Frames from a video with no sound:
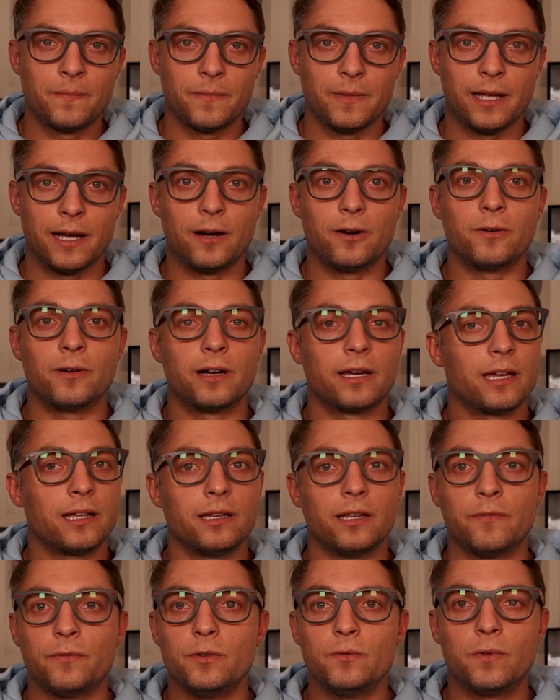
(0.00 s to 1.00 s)
Now,
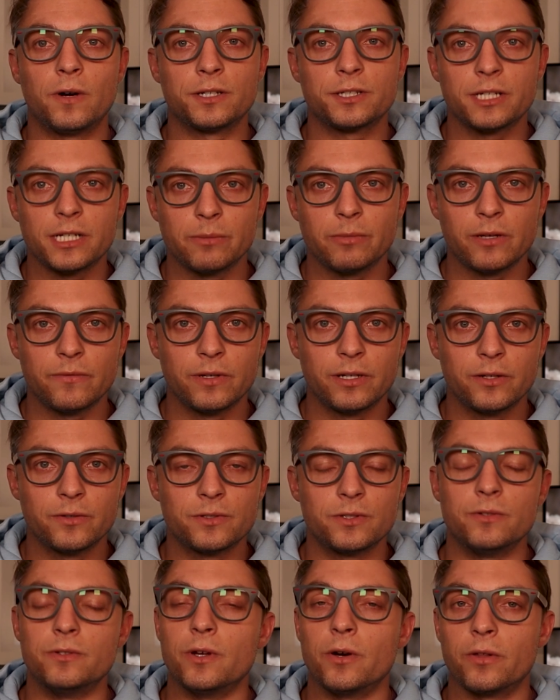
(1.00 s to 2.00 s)
again, if you've watched any of my
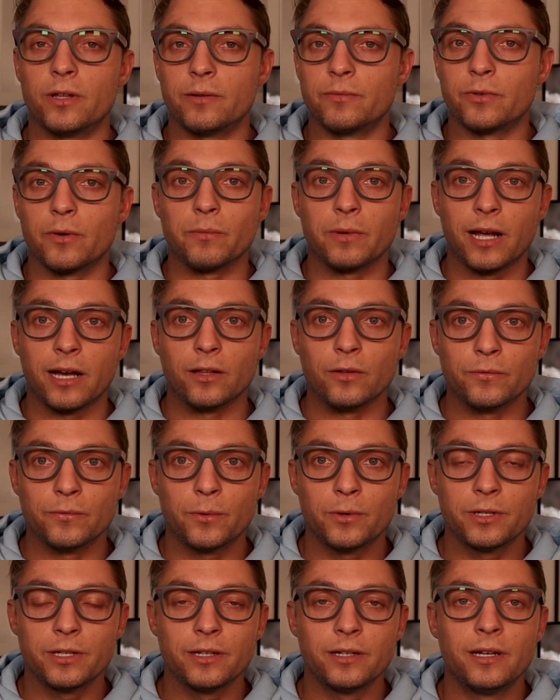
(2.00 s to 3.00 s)
videos, you know that I'm from
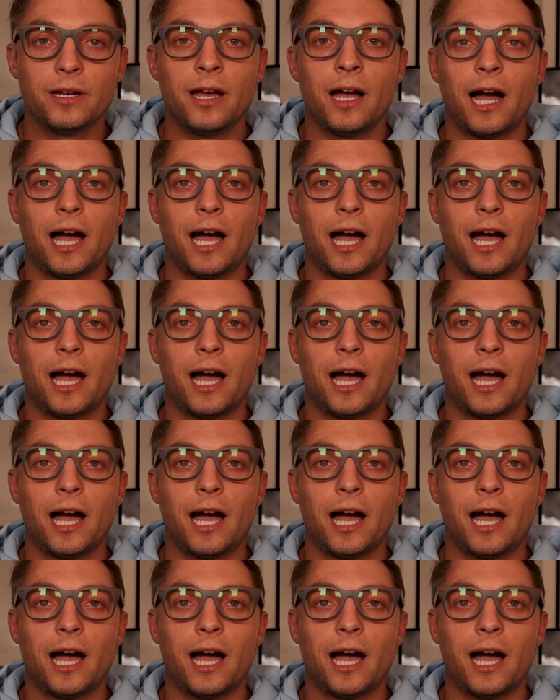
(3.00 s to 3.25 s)
California.